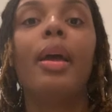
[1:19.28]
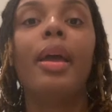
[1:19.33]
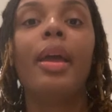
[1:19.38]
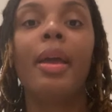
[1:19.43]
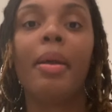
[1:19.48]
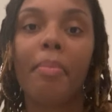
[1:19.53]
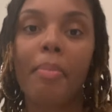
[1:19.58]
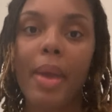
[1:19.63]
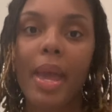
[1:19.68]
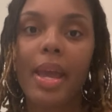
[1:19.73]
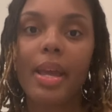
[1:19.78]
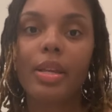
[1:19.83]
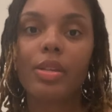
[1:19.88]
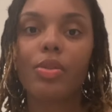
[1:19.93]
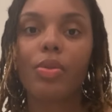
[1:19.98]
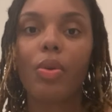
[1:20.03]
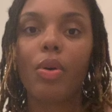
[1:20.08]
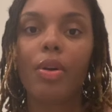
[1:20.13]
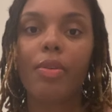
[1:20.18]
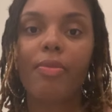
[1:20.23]
inmates
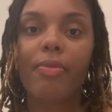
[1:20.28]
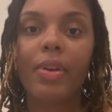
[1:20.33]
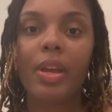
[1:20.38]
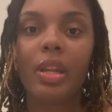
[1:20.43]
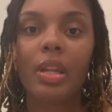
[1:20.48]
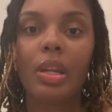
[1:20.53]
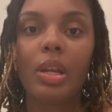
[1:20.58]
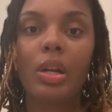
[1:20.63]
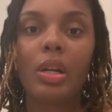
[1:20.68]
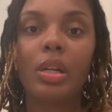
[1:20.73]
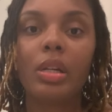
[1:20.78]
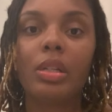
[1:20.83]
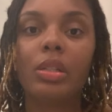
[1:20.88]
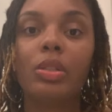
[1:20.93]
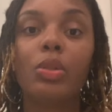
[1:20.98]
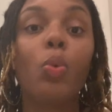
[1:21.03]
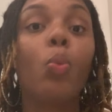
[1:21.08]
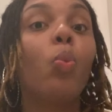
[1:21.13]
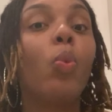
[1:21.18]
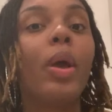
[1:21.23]
or
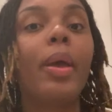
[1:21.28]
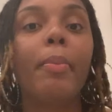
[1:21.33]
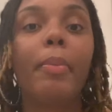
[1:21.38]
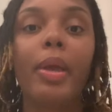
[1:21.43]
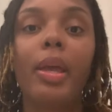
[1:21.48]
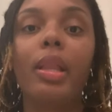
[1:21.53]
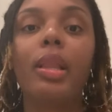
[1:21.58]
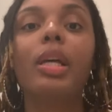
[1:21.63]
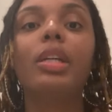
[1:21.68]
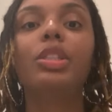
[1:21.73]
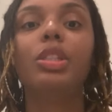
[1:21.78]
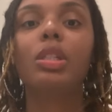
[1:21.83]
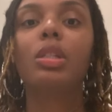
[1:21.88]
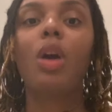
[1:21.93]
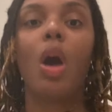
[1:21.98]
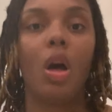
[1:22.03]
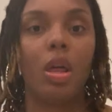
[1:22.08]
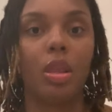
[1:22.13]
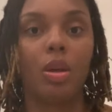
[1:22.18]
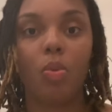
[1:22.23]
offenders, women, let's just
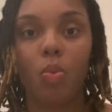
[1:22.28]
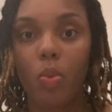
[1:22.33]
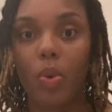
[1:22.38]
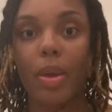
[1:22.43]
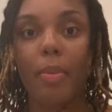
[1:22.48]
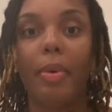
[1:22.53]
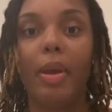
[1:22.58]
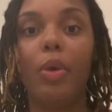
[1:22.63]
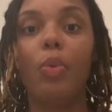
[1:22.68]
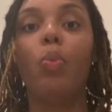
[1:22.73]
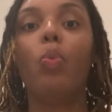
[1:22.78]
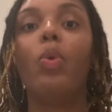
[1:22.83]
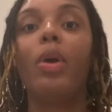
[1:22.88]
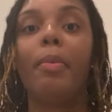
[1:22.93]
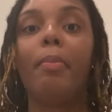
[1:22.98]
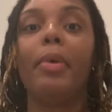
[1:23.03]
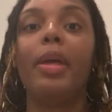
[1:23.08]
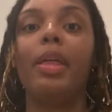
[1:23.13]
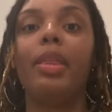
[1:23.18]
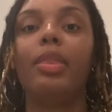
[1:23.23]
call them women,
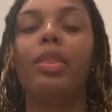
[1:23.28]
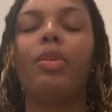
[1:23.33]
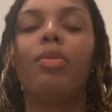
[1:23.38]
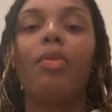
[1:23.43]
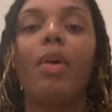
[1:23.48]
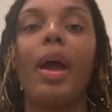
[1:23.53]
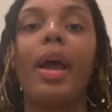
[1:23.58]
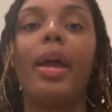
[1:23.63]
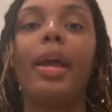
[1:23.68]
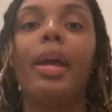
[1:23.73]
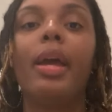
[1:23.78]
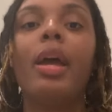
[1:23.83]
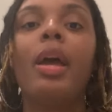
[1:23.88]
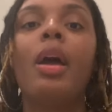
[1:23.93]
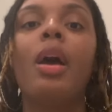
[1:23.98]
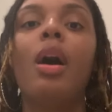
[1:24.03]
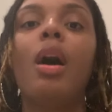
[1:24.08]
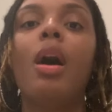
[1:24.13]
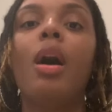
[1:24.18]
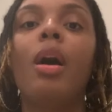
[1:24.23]
women, the right
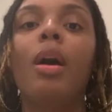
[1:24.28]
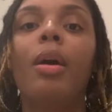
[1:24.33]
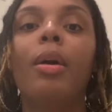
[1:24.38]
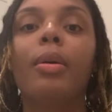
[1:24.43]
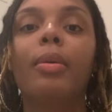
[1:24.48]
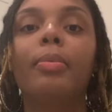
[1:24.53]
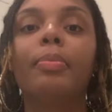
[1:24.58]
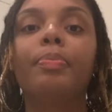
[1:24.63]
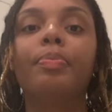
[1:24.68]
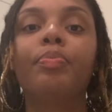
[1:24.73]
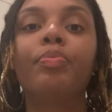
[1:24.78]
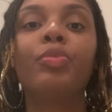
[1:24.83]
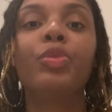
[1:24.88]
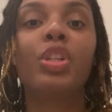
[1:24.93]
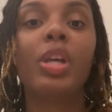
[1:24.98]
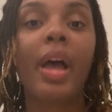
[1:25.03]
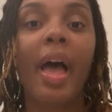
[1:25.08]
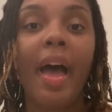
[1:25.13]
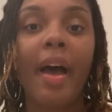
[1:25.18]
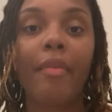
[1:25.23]
um,
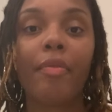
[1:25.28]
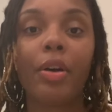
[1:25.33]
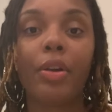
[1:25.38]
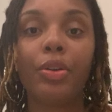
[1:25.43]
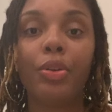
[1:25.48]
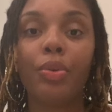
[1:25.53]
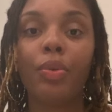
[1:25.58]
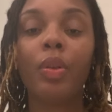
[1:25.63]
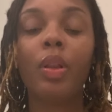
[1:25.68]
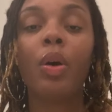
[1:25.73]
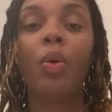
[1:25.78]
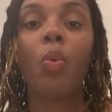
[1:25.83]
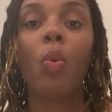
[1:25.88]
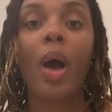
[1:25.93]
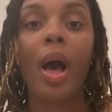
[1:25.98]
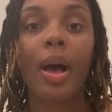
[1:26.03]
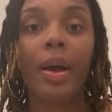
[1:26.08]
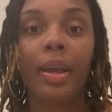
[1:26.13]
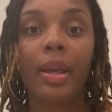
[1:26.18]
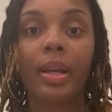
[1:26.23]
to have a doula
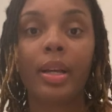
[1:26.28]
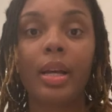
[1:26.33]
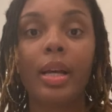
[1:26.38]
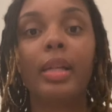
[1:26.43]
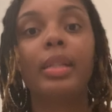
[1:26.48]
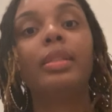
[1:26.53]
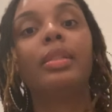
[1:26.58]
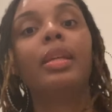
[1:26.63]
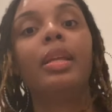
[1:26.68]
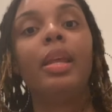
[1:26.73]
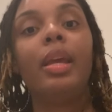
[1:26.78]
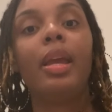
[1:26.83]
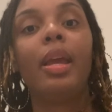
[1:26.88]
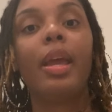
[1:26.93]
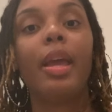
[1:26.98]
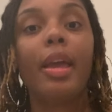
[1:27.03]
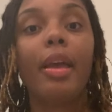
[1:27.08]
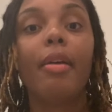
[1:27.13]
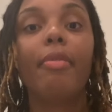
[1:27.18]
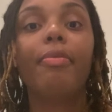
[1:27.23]
while in custody
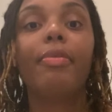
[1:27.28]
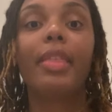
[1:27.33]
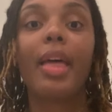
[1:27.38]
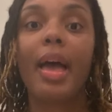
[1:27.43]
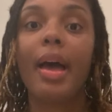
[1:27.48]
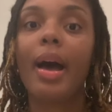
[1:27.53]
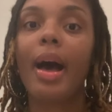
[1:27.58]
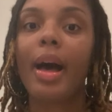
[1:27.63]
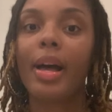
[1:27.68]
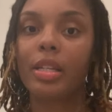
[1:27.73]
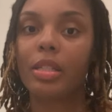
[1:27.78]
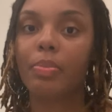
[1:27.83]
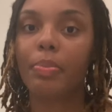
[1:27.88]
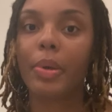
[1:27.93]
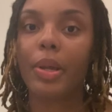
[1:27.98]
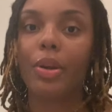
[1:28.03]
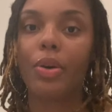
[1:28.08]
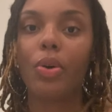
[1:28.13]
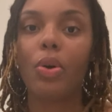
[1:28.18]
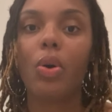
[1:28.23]
if that
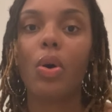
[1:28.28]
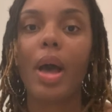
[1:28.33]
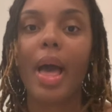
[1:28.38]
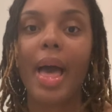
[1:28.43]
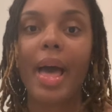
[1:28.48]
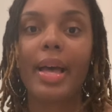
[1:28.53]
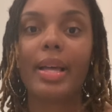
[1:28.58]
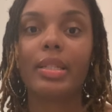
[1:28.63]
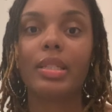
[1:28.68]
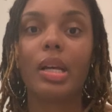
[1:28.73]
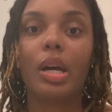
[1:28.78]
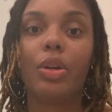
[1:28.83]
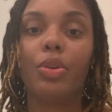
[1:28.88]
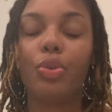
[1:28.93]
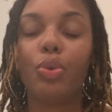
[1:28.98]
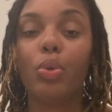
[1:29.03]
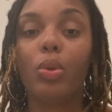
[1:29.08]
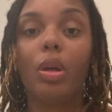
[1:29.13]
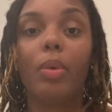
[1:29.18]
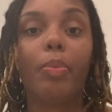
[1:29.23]
hospital has a
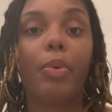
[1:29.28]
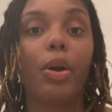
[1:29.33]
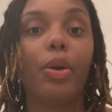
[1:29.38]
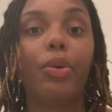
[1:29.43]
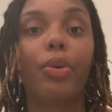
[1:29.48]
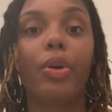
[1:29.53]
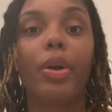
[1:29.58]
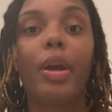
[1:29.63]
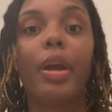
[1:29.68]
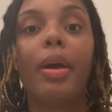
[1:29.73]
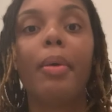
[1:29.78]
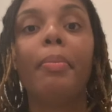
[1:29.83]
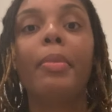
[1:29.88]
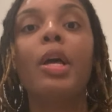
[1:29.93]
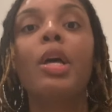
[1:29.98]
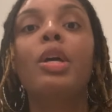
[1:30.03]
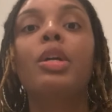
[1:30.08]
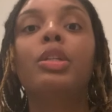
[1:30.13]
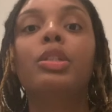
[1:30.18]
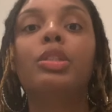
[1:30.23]
doula program.
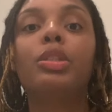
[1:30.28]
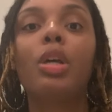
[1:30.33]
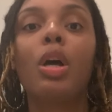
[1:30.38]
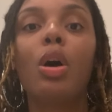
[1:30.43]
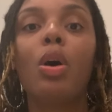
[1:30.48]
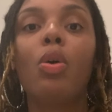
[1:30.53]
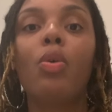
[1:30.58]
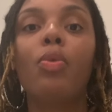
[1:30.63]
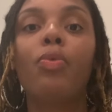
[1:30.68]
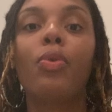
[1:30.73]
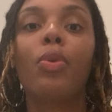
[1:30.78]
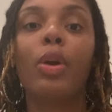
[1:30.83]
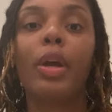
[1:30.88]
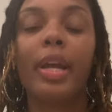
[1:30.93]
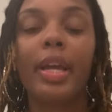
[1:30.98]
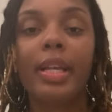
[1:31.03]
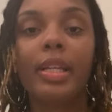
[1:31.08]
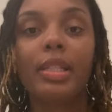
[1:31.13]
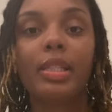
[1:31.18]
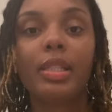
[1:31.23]
So, for
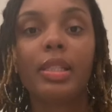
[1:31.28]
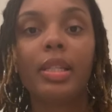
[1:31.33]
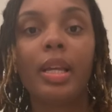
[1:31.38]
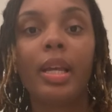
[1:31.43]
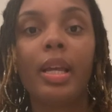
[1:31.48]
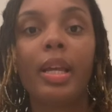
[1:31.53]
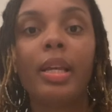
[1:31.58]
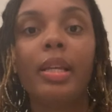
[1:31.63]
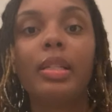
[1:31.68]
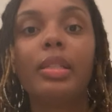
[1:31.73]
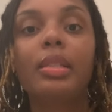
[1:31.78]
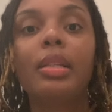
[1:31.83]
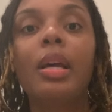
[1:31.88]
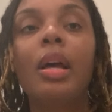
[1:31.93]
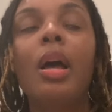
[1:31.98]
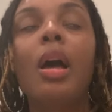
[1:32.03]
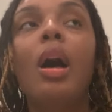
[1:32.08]
instance,